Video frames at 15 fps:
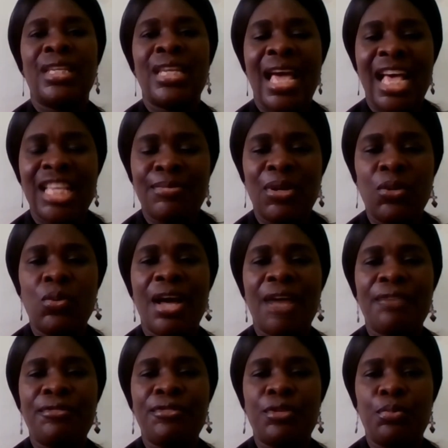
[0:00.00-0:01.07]
the husband will
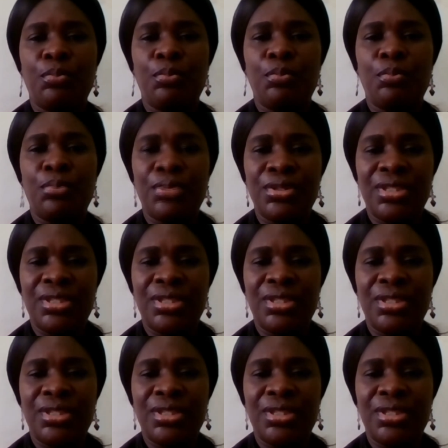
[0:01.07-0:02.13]
have to put in some
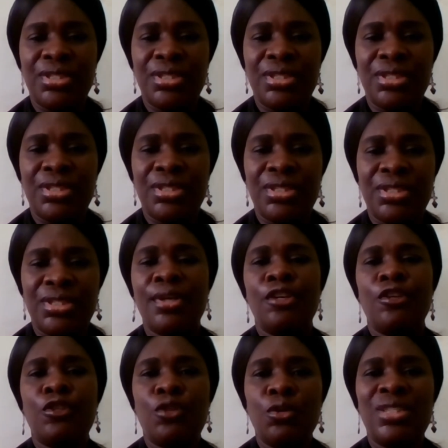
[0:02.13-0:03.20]
help to
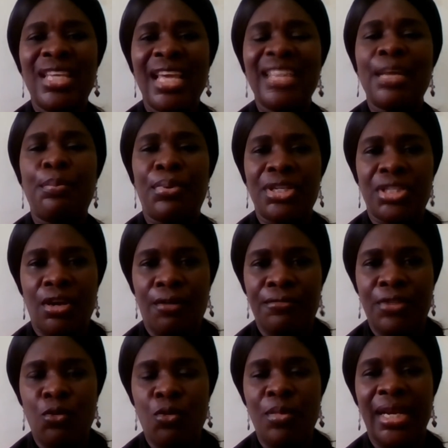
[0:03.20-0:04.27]
take the pressure of the
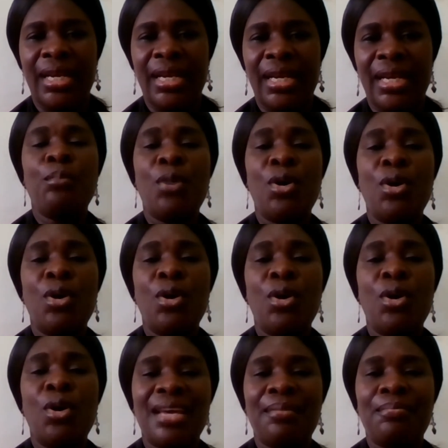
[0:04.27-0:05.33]
woman. Mm. Most of
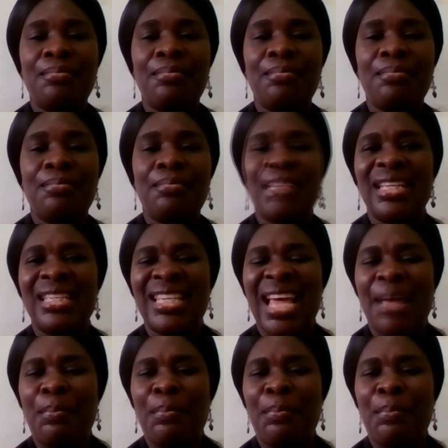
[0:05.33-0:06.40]
the time,
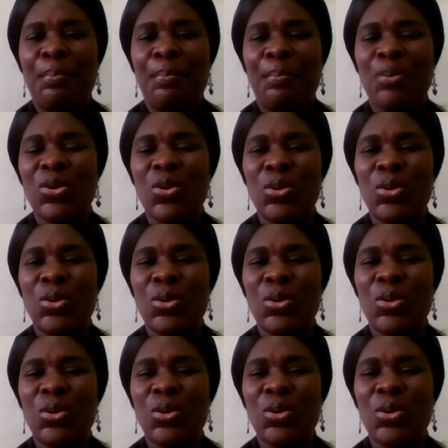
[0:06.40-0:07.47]
that passion goes out
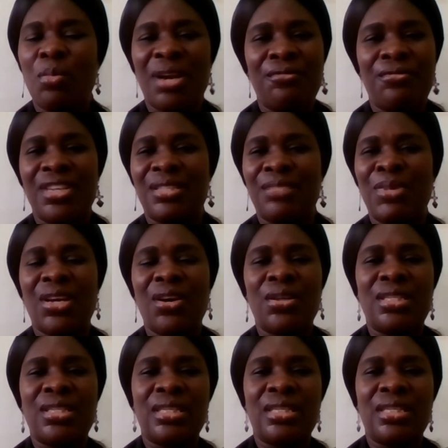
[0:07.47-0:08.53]
of the woman first
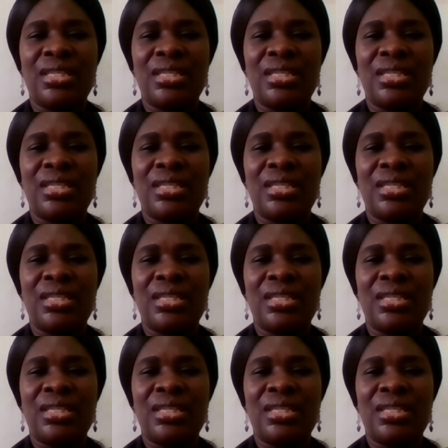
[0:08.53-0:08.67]
because